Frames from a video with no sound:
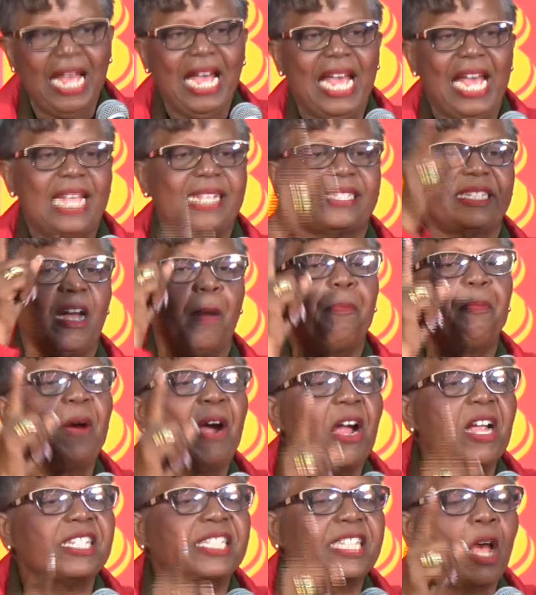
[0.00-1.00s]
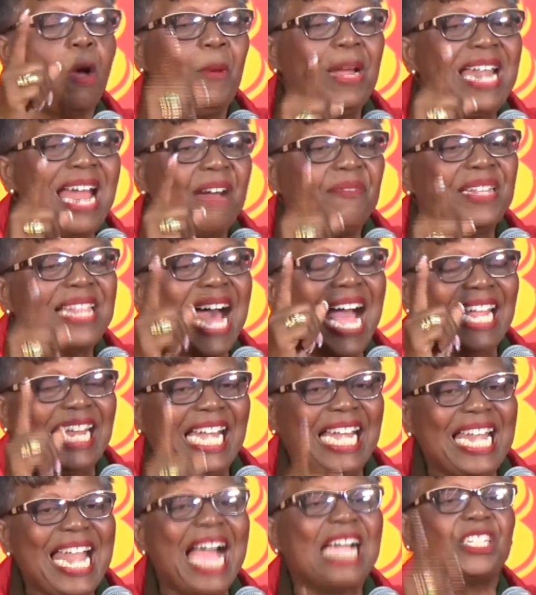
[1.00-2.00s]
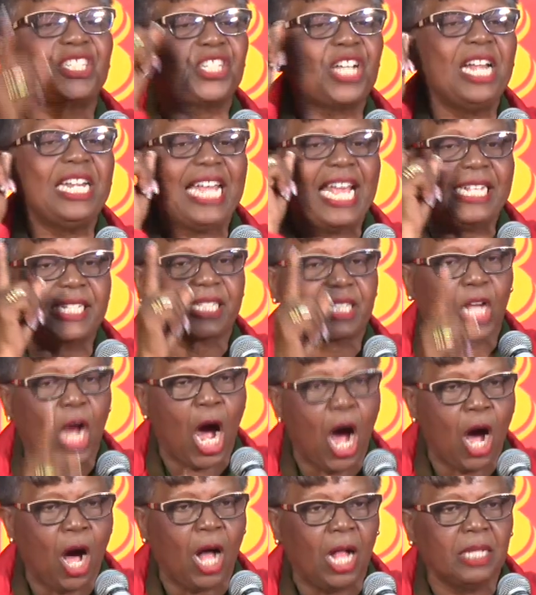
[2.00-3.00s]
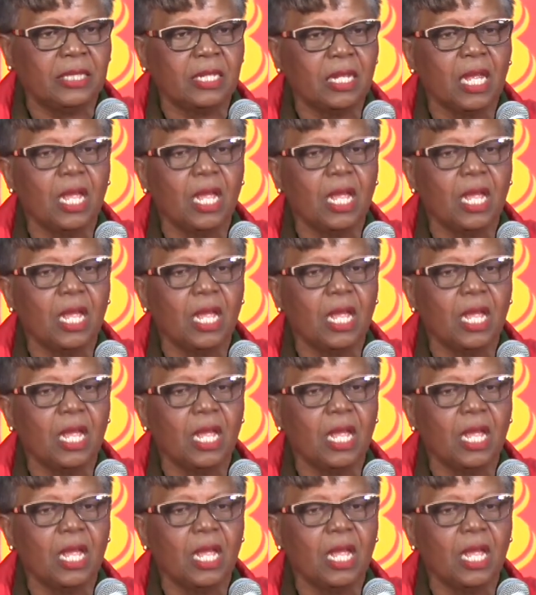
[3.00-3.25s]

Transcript: is the person, whenever that election is called,